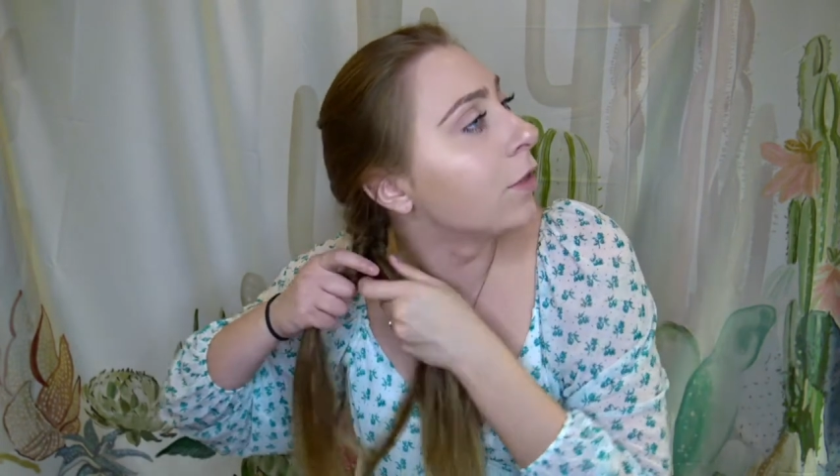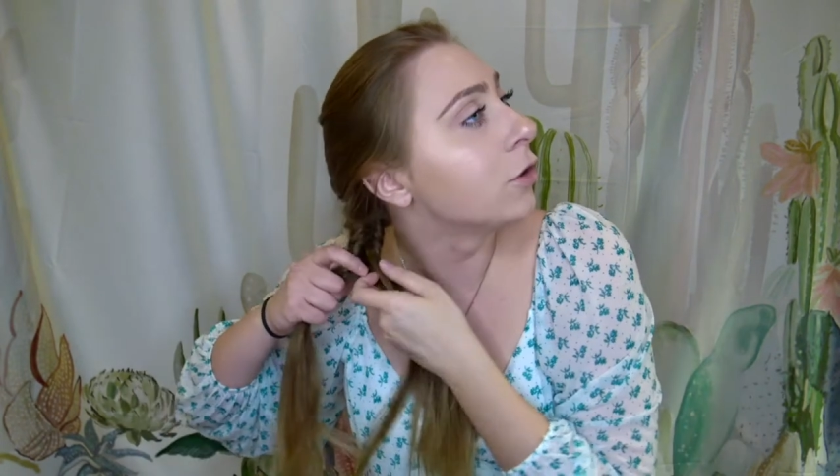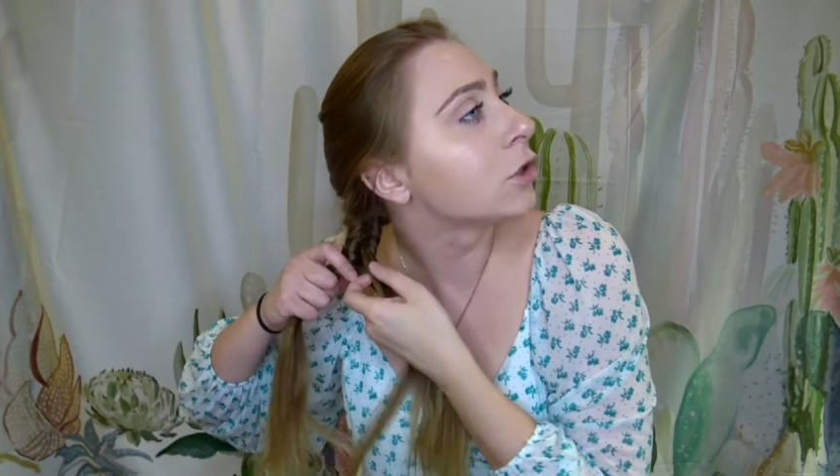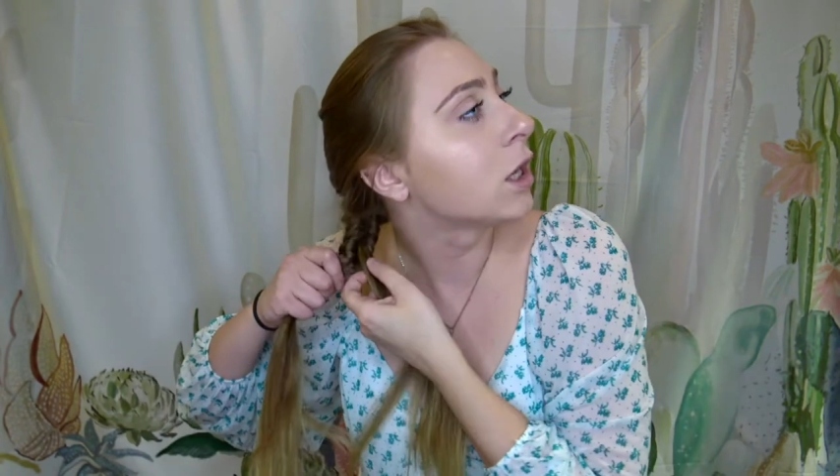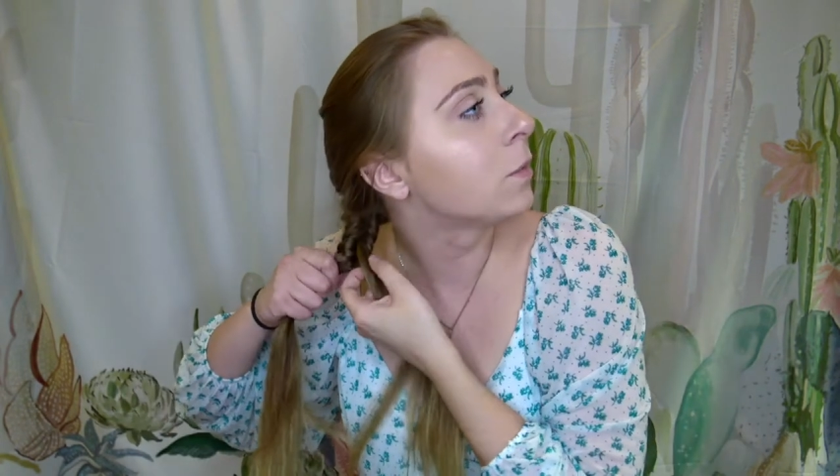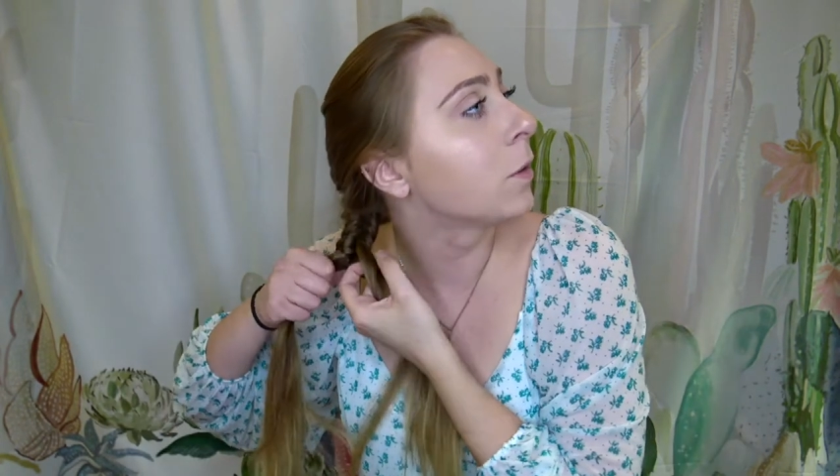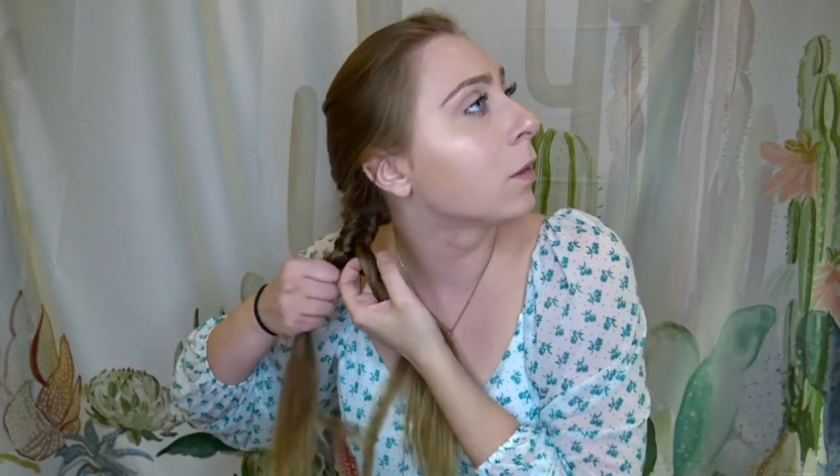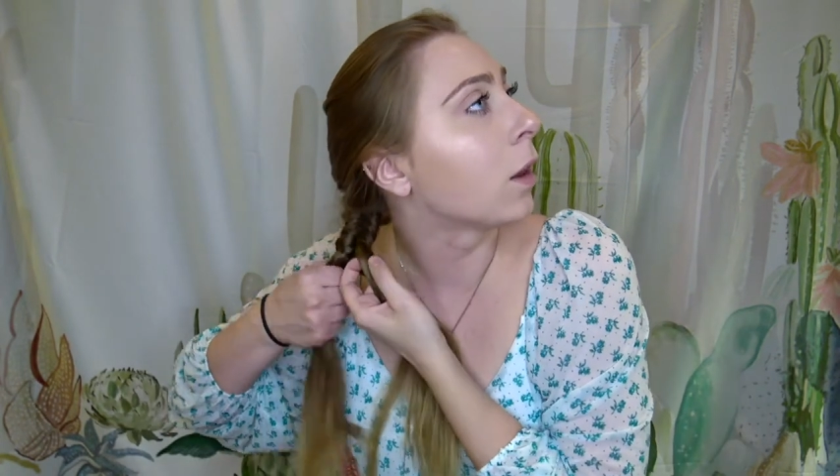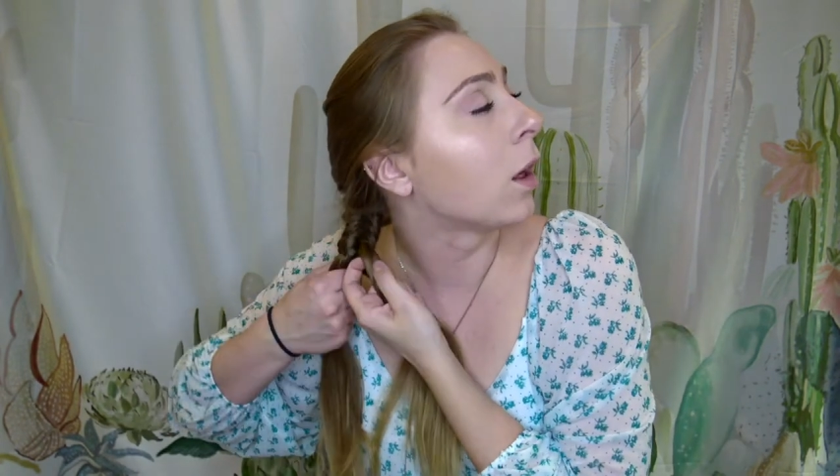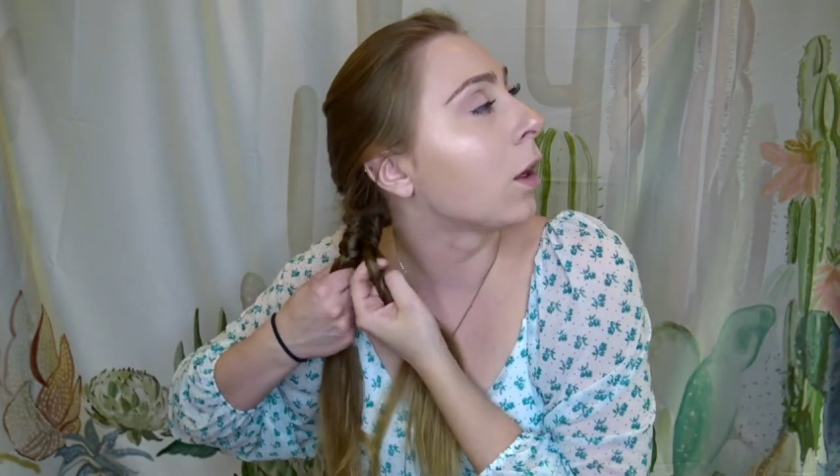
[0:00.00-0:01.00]
And then just keep
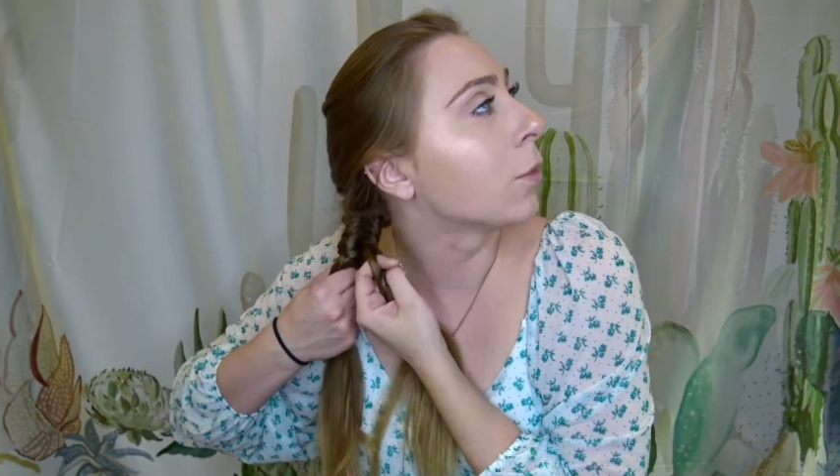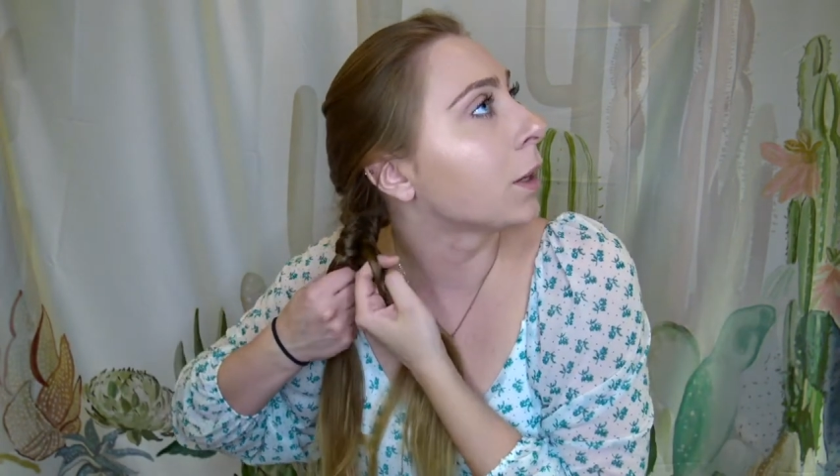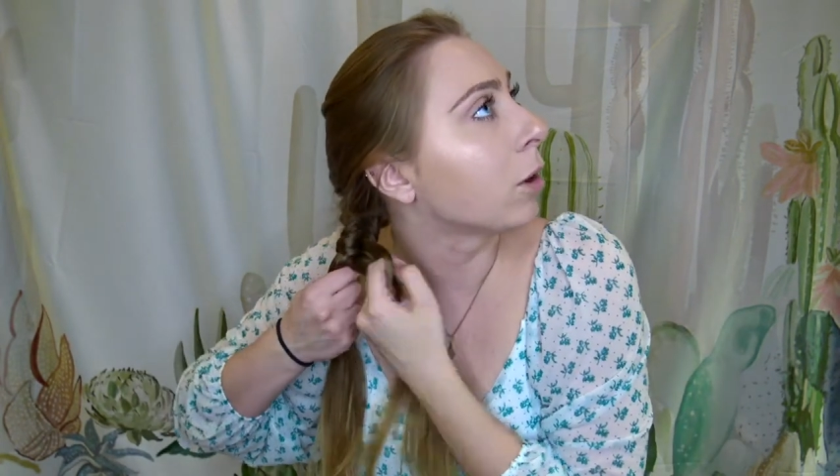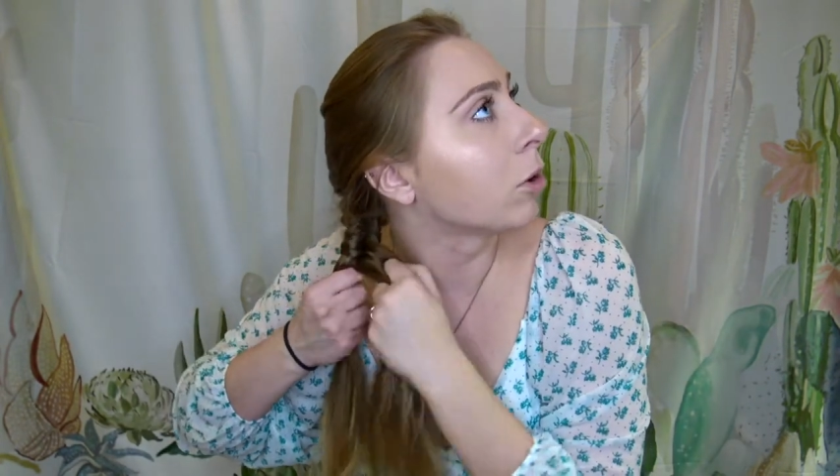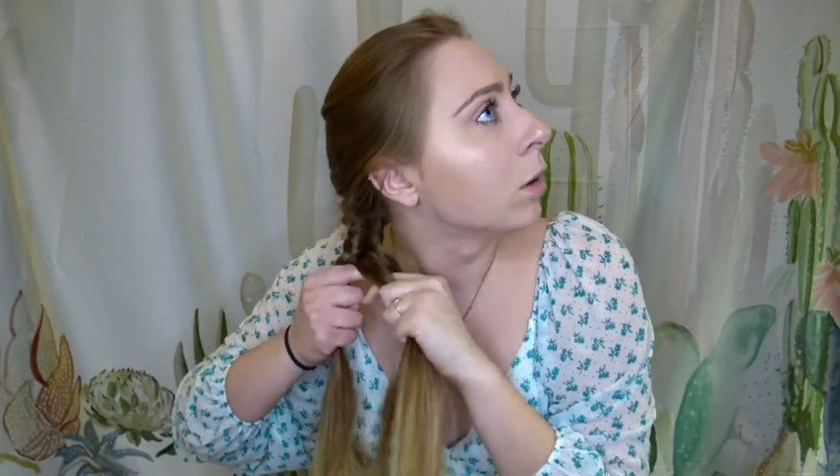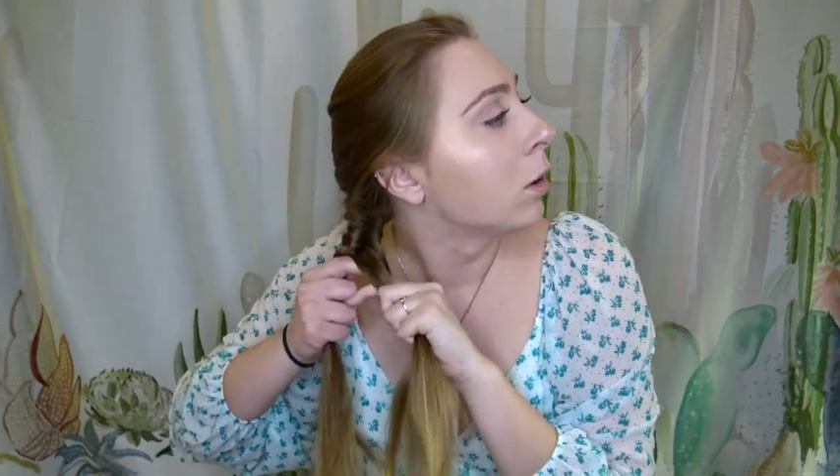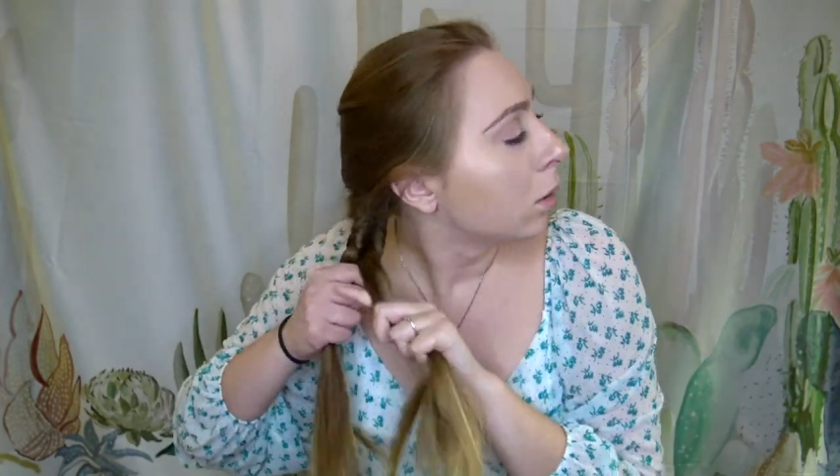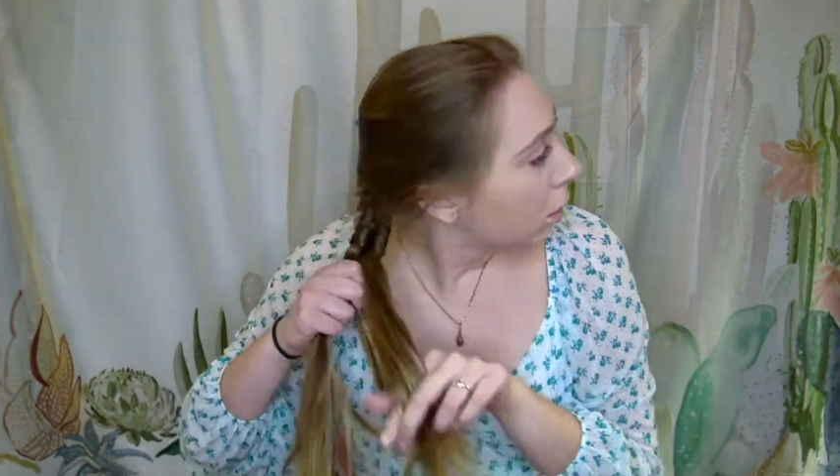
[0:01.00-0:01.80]
doing that all the way down.